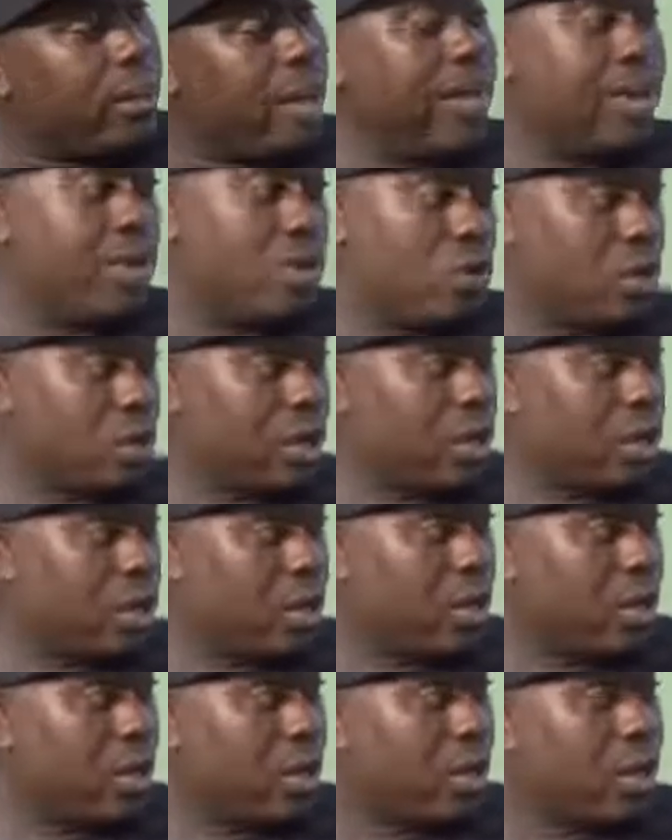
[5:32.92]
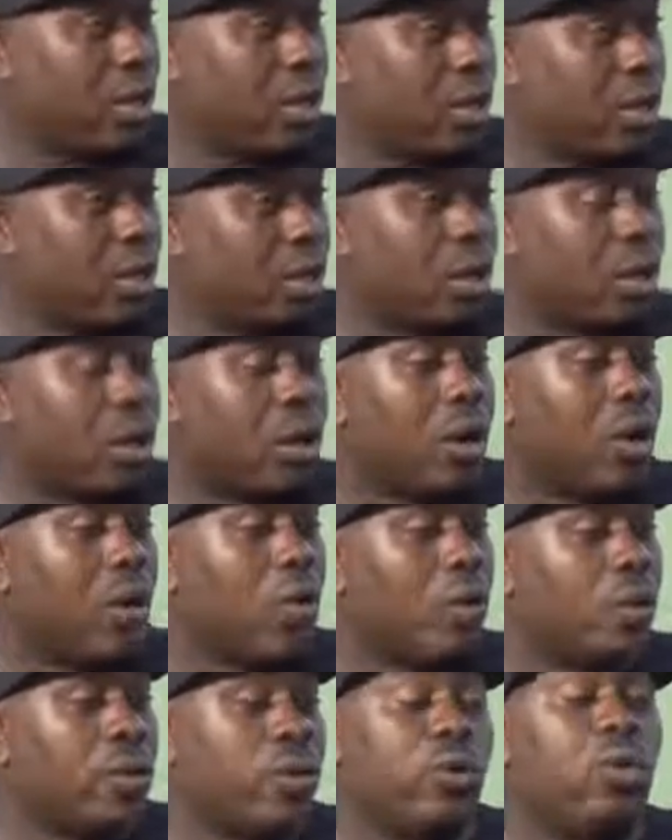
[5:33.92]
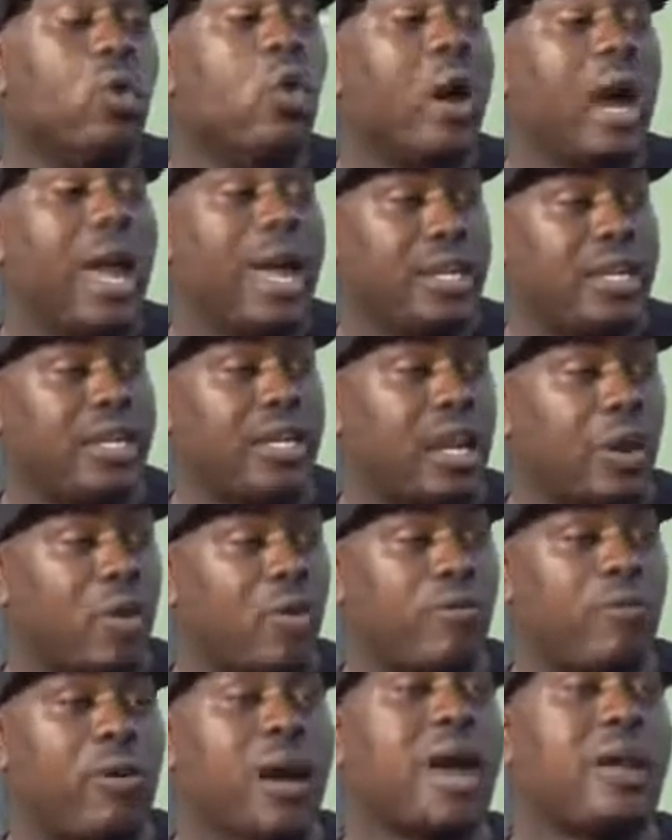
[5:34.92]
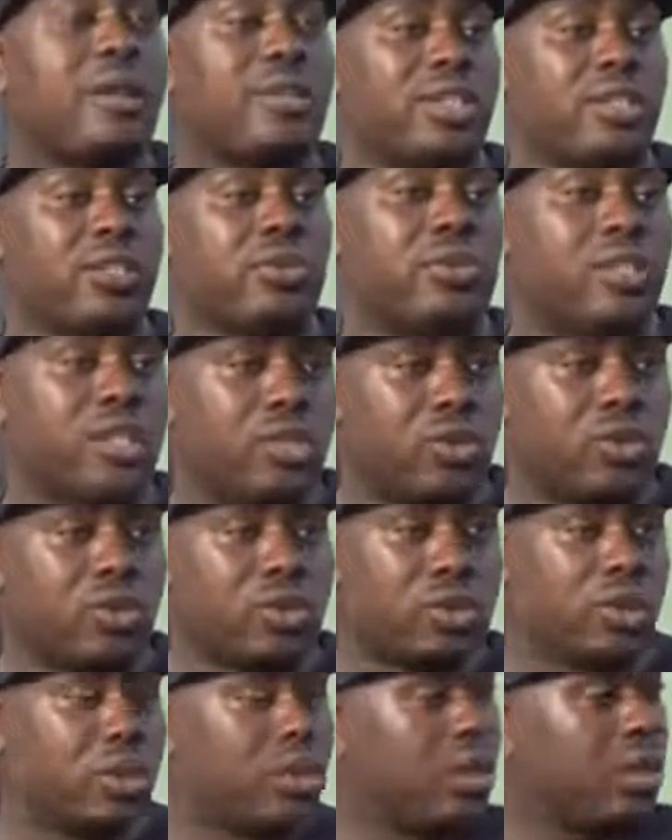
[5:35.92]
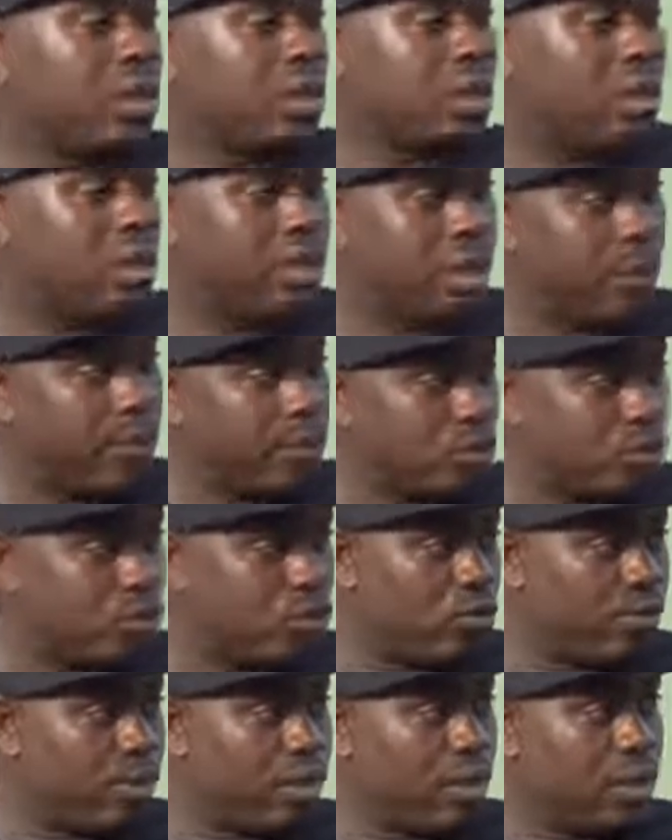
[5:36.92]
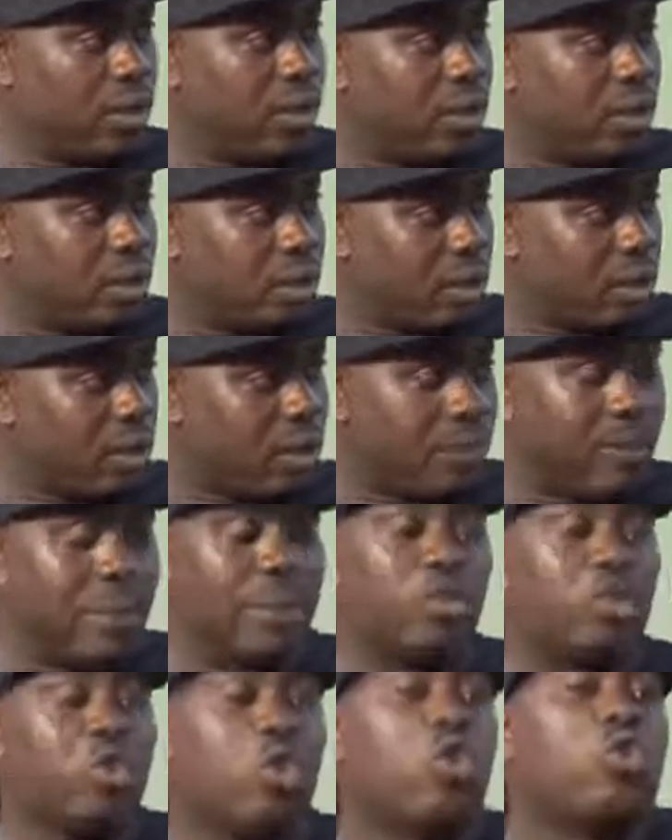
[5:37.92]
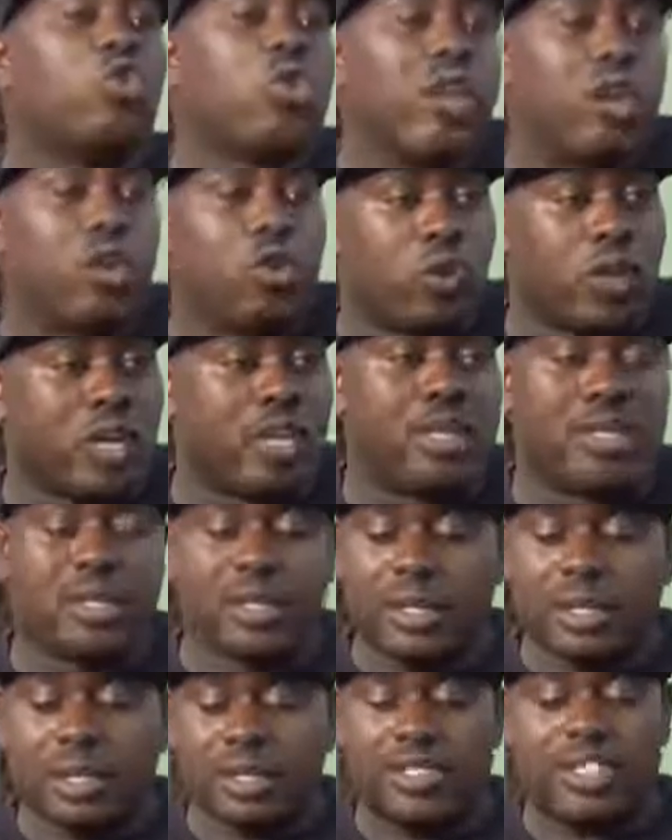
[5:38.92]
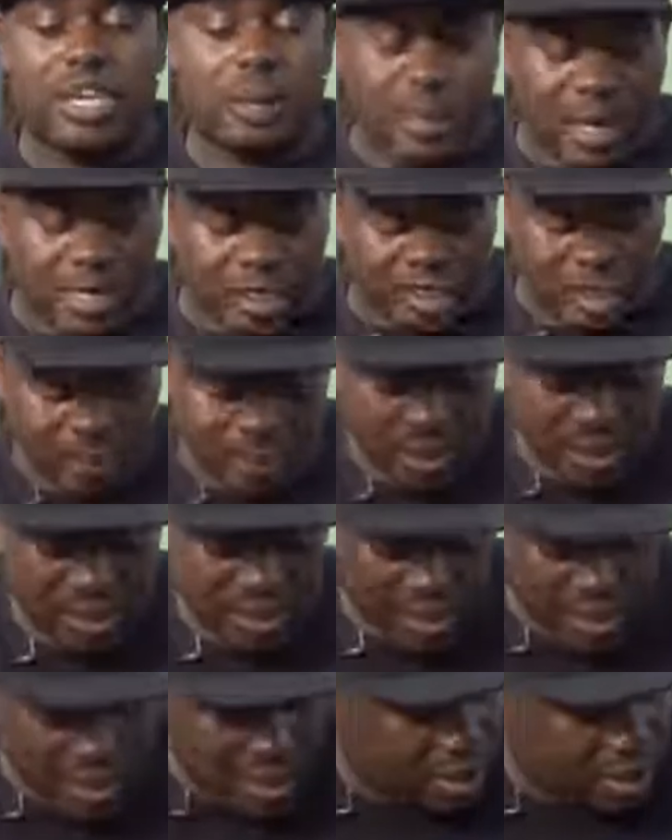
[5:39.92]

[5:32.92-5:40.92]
buy a dog with no idea of how a security dog is supposed to be, but you only know that German Shepherds